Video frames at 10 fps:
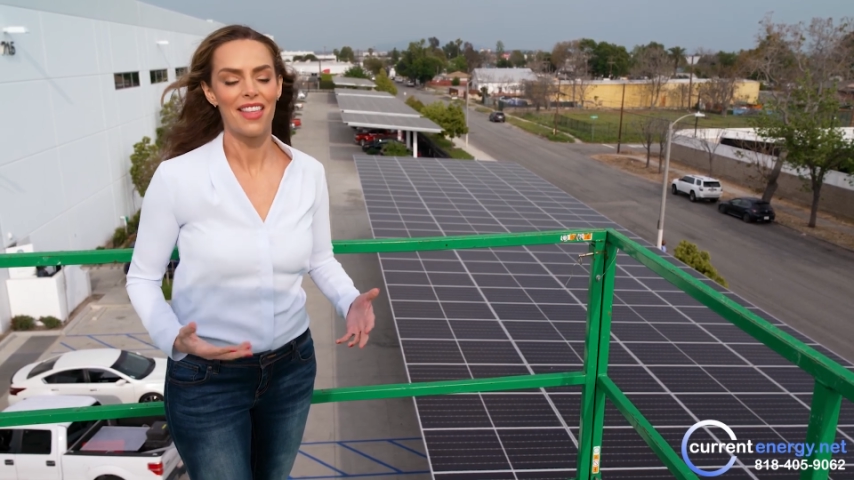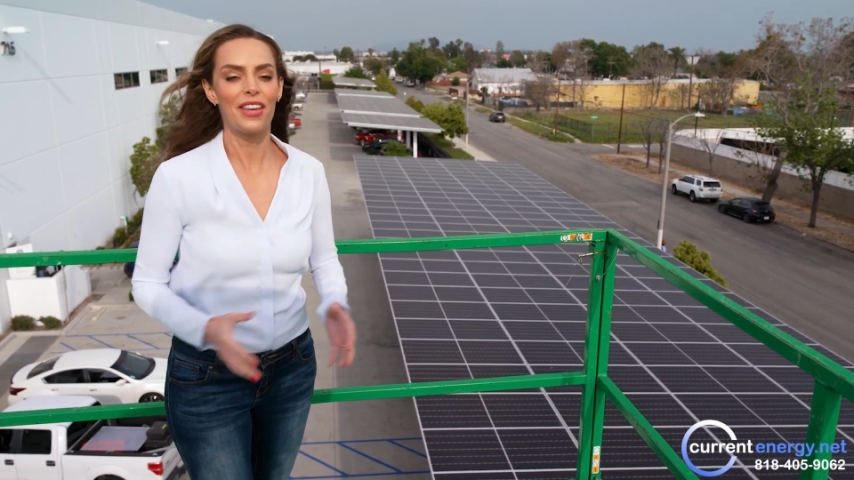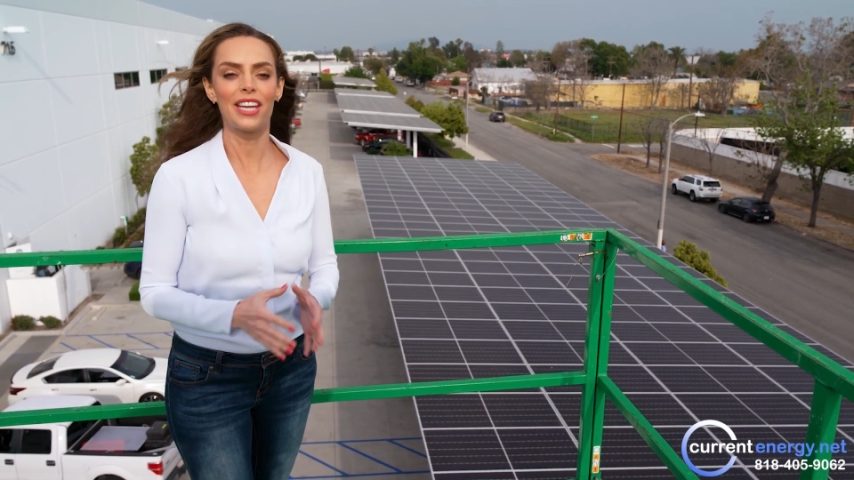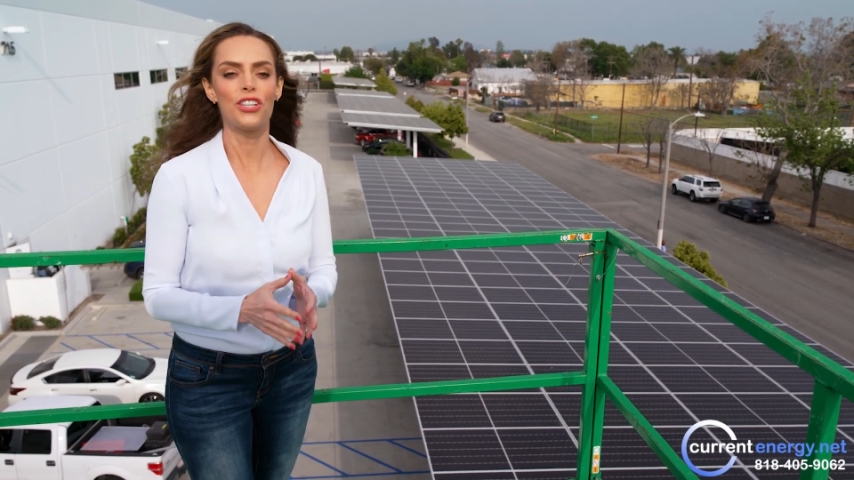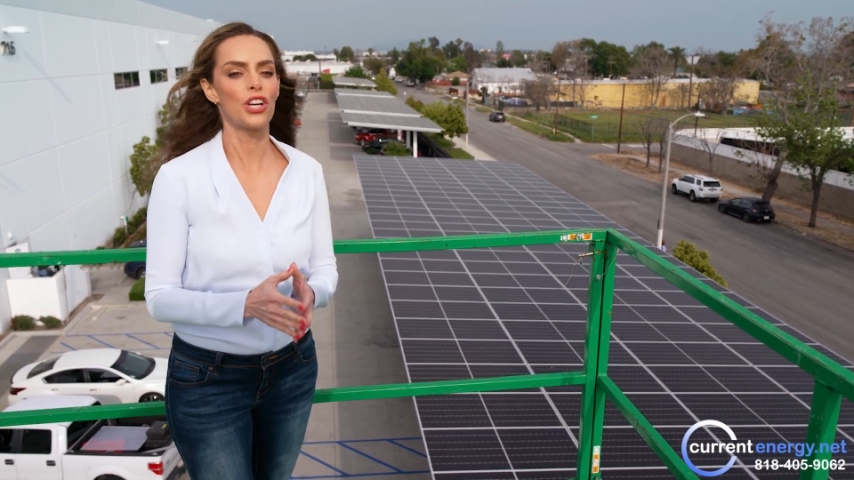
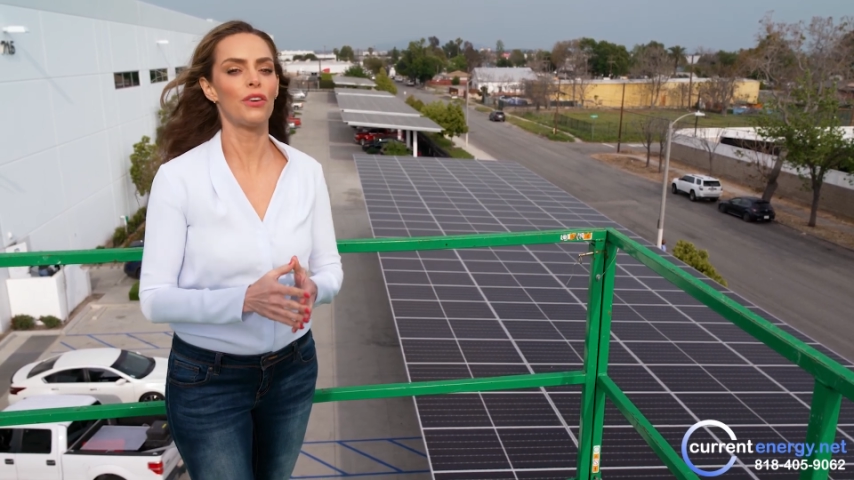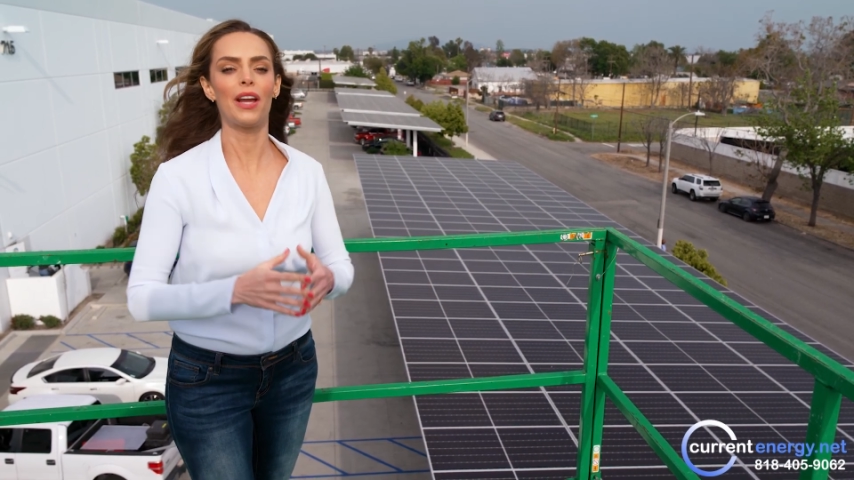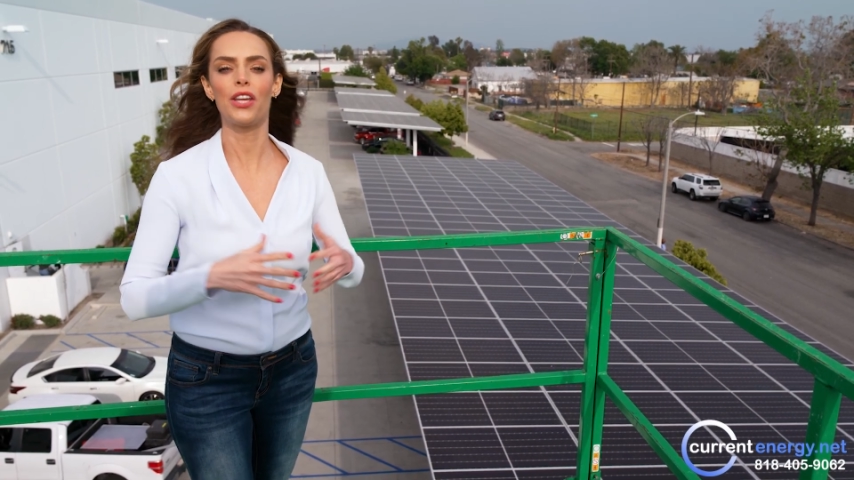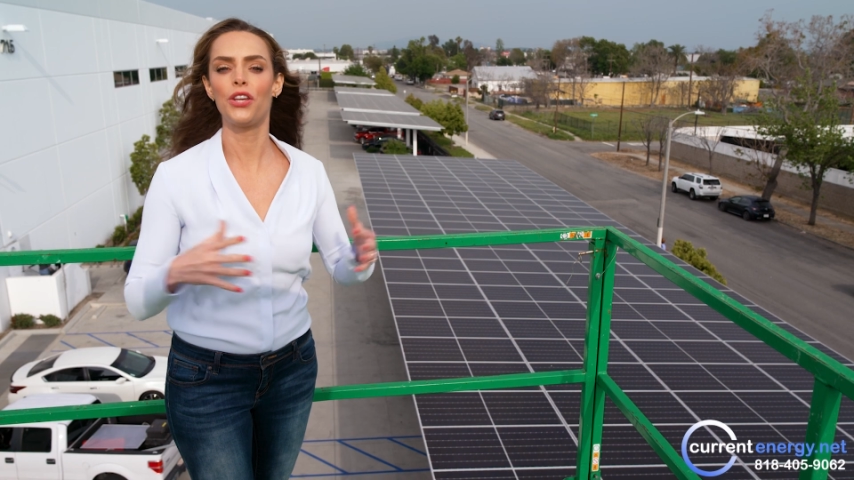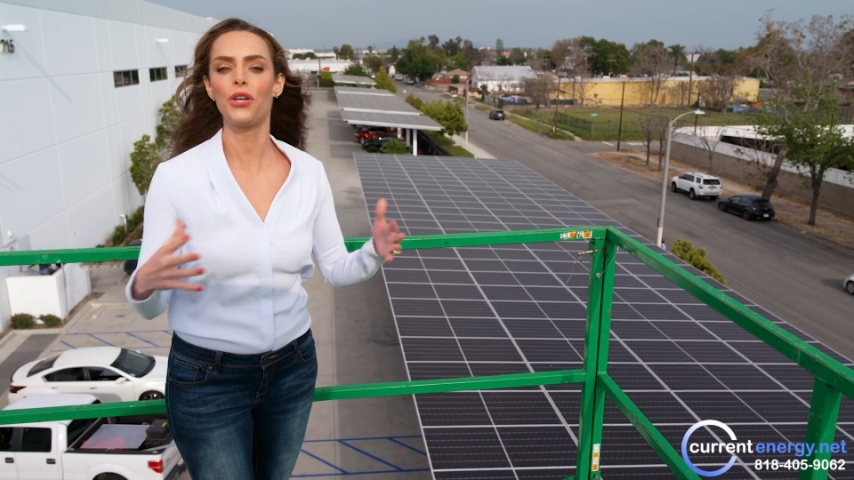that can
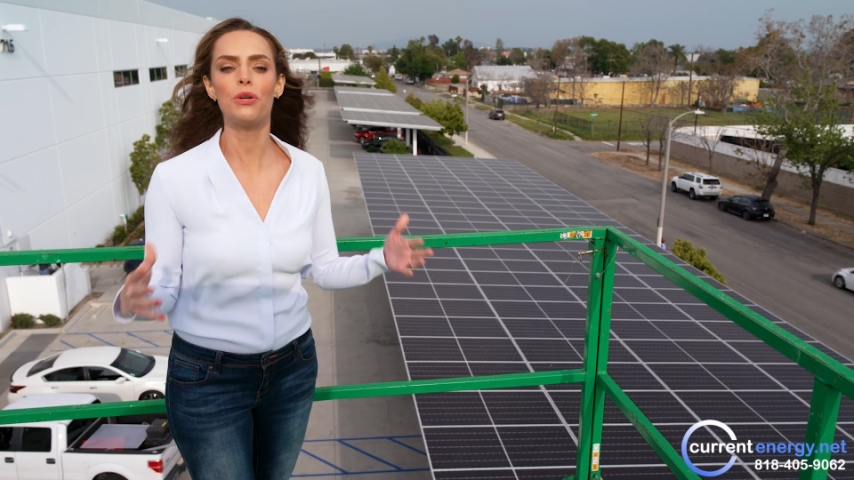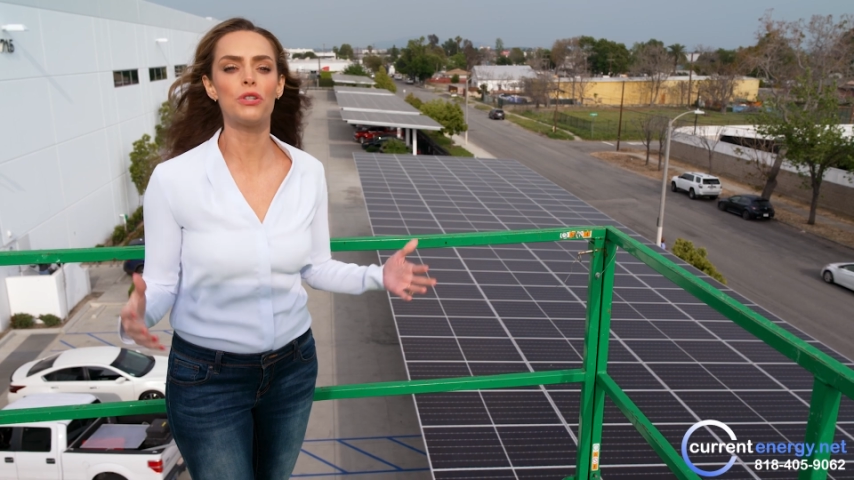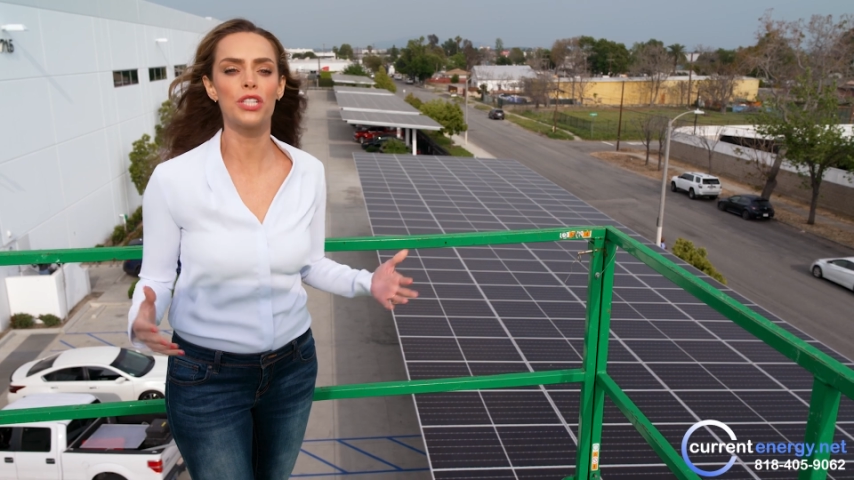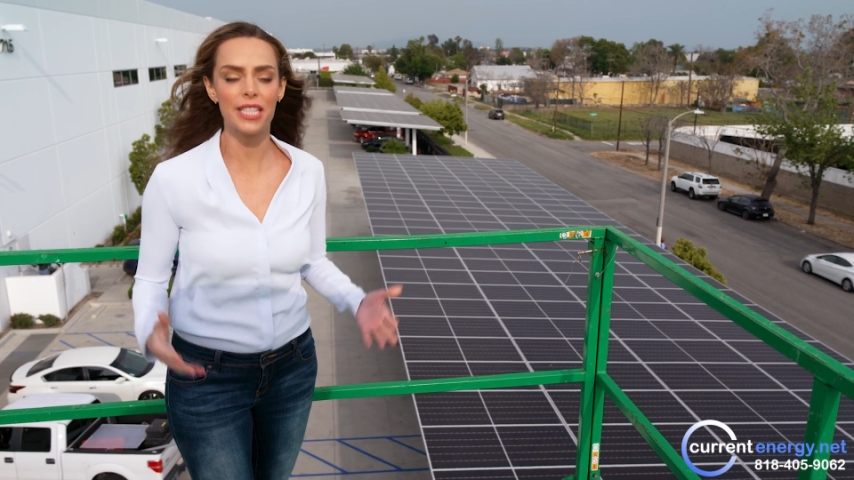generate huge